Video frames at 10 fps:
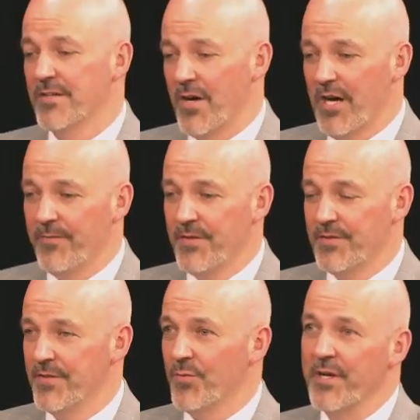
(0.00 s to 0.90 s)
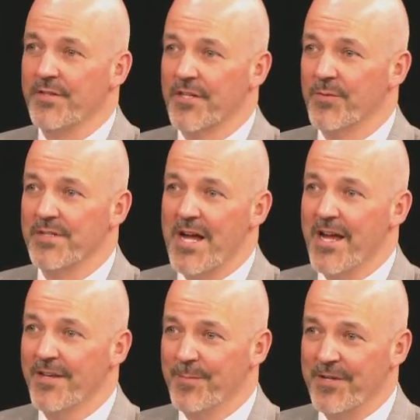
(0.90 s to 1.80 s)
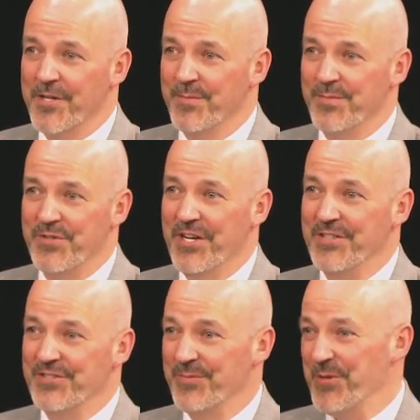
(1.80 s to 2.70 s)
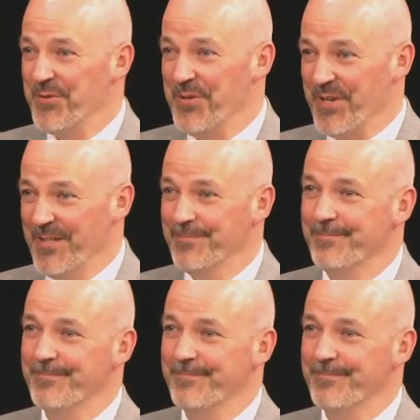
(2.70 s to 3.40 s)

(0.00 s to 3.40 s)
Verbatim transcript: office just when he's going to resign to become judge, and we don't know yet. And you will